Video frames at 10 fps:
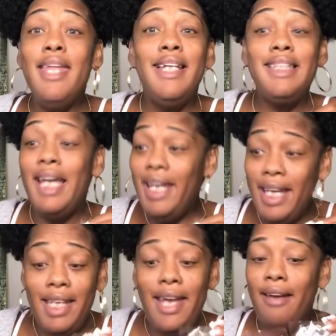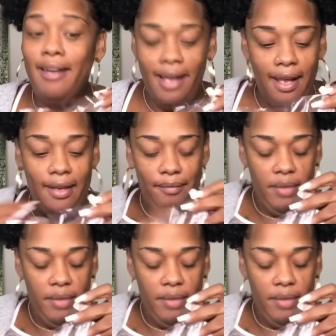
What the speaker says: let's eat, okay?